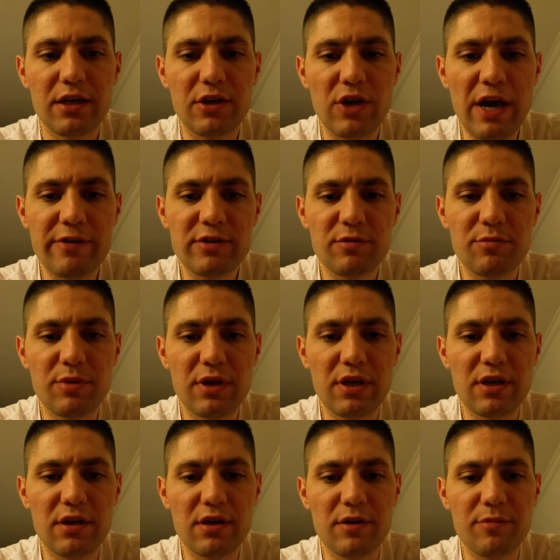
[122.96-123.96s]
You have to be
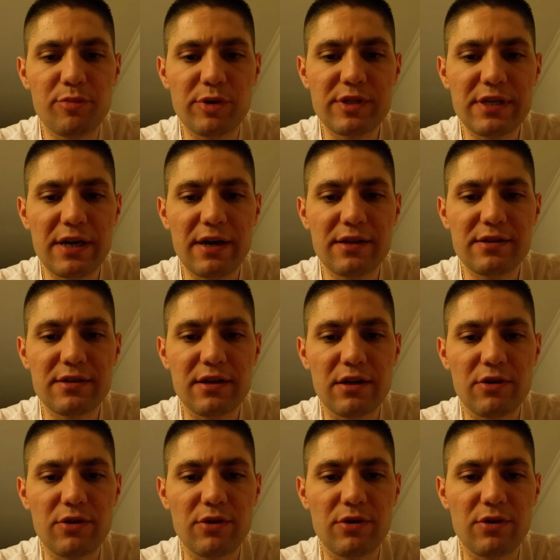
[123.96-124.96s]
uh, precise, and
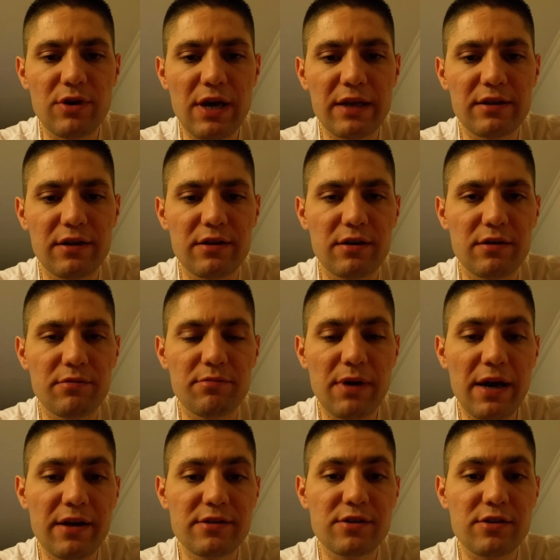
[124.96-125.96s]
you have either
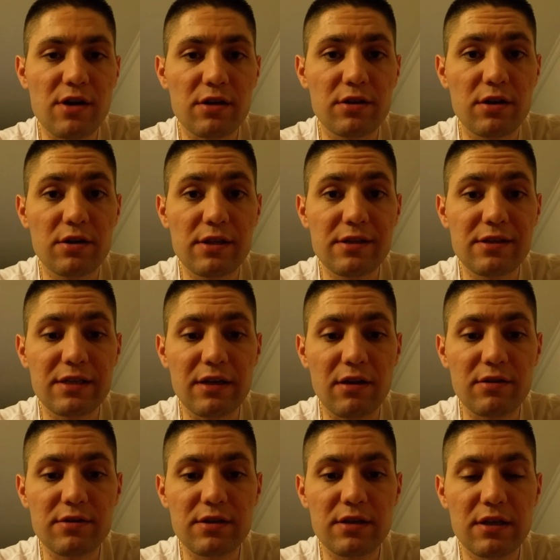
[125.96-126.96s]
I solder the
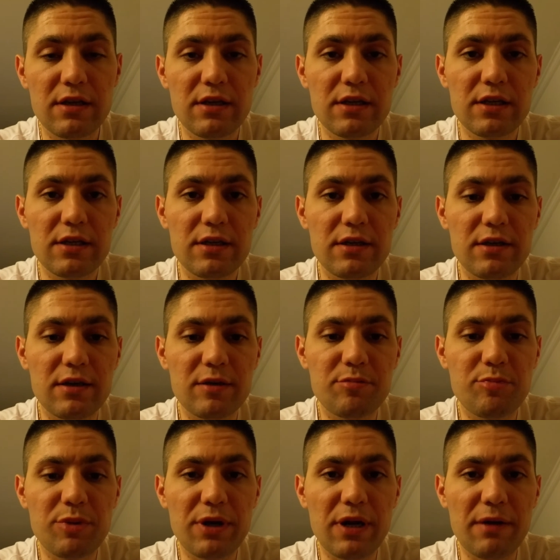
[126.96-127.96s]
cells, uh,
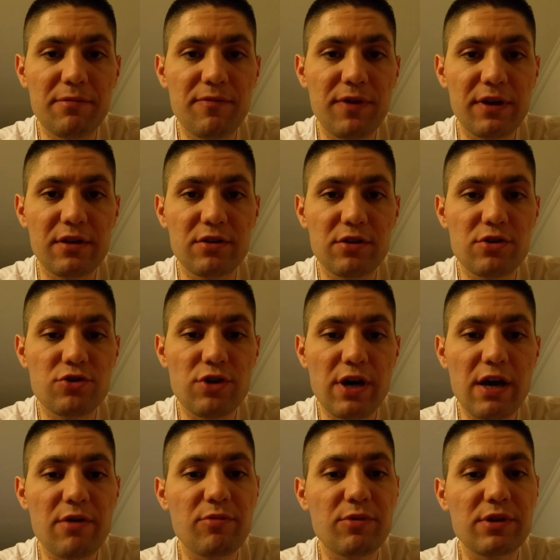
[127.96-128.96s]
but I'm thinking to
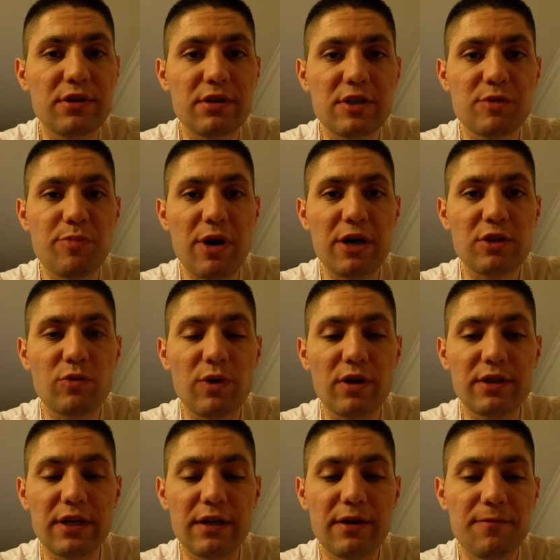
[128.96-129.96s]
try with the spot
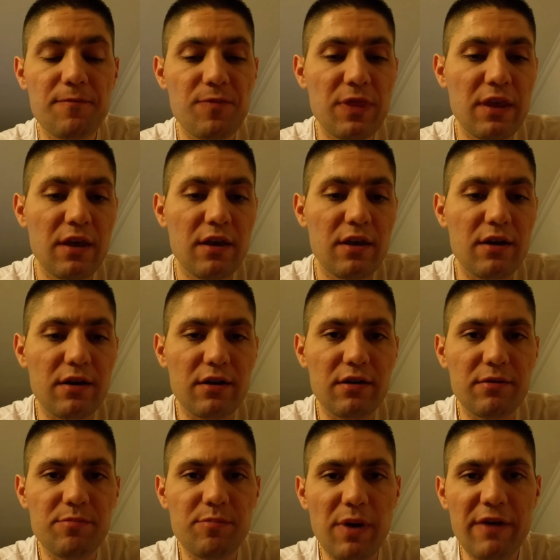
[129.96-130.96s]
welding.
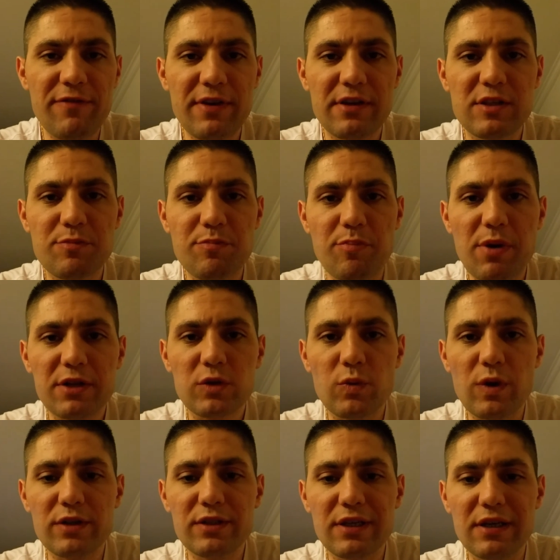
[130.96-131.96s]
Uh, I think
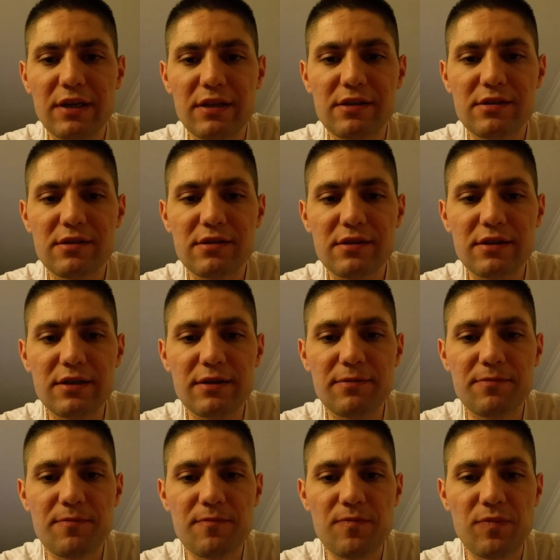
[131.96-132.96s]
spot welding, it's
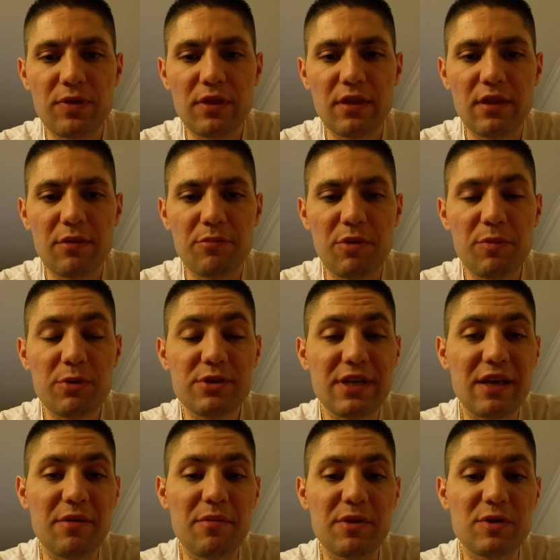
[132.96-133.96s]
uh, people
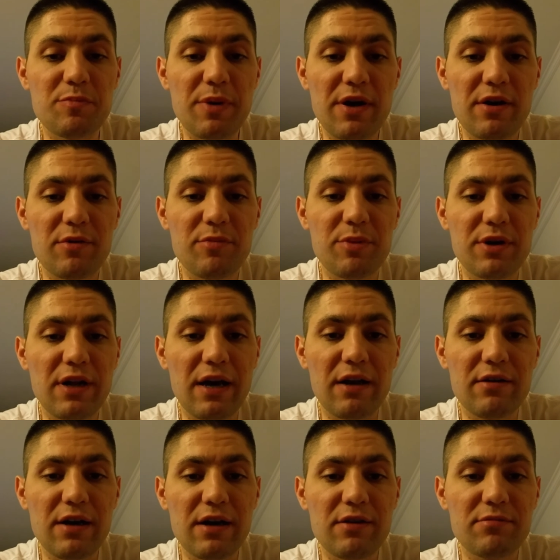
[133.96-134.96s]
saying it's better, but
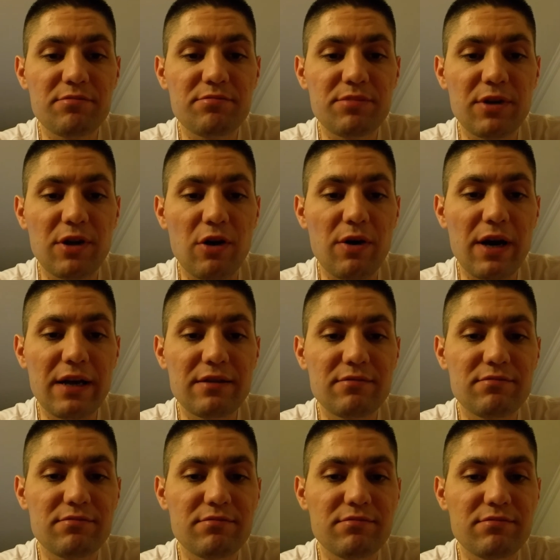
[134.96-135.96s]
I I don't you know, I
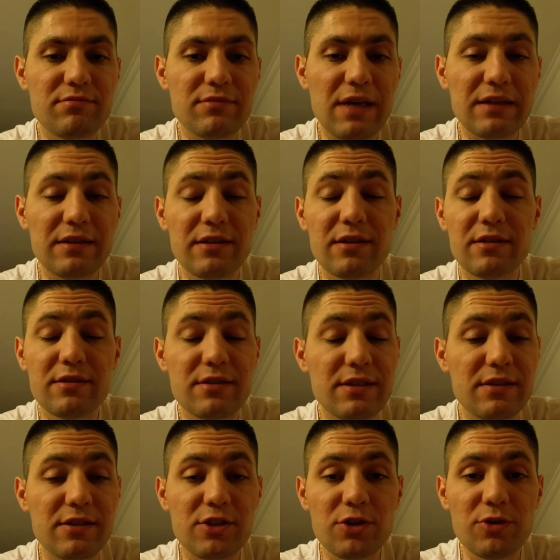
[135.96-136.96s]
I didn't
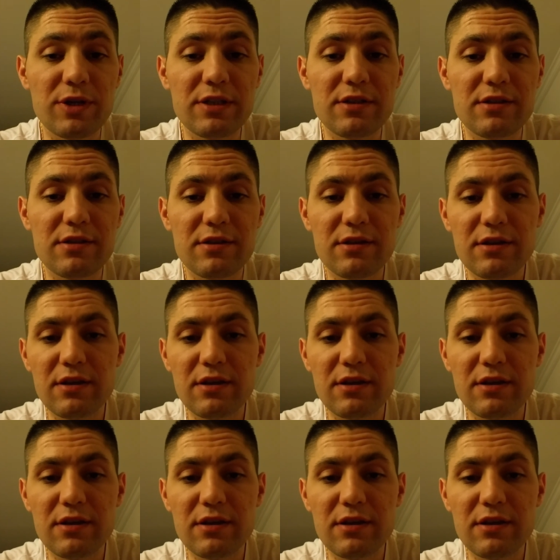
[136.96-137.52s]
do it